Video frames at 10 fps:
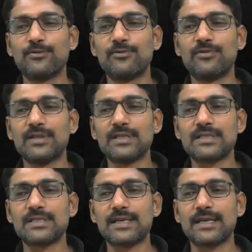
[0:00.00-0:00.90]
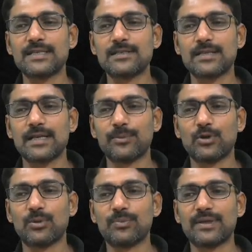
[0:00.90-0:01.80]
worst case time
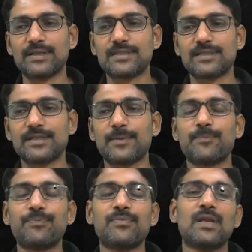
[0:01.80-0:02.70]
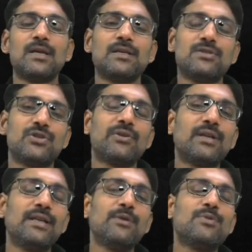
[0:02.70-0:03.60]
complexity.
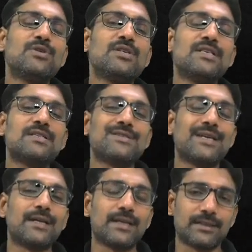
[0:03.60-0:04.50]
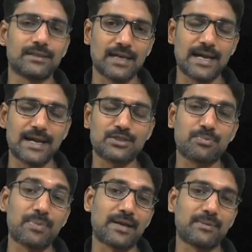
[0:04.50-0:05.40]
Generally which is taken
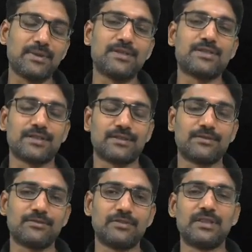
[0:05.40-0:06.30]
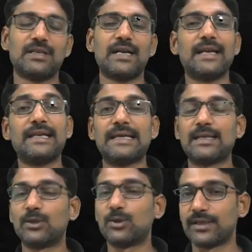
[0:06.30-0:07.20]
as parameter for any
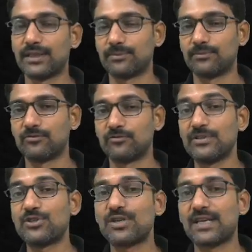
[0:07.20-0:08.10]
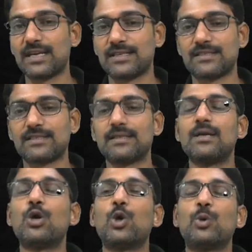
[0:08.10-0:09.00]
algorithm, which case?
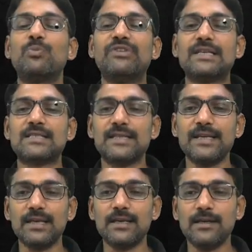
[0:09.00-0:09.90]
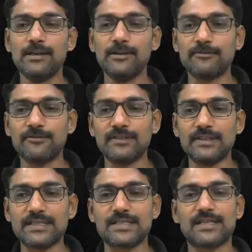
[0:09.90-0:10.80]
Obviously
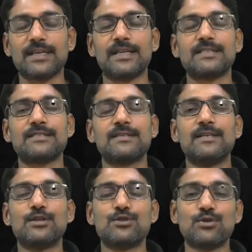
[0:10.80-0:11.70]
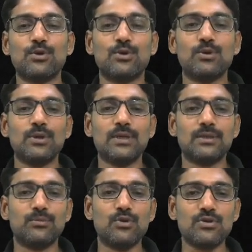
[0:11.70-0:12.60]
worst case. So
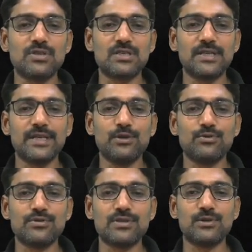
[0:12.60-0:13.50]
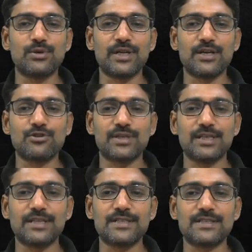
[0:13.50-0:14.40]
mostly used notation
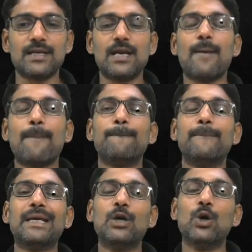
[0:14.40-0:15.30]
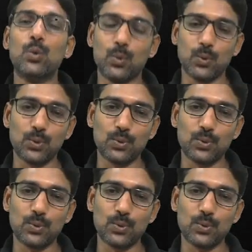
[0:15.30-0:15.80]
is big O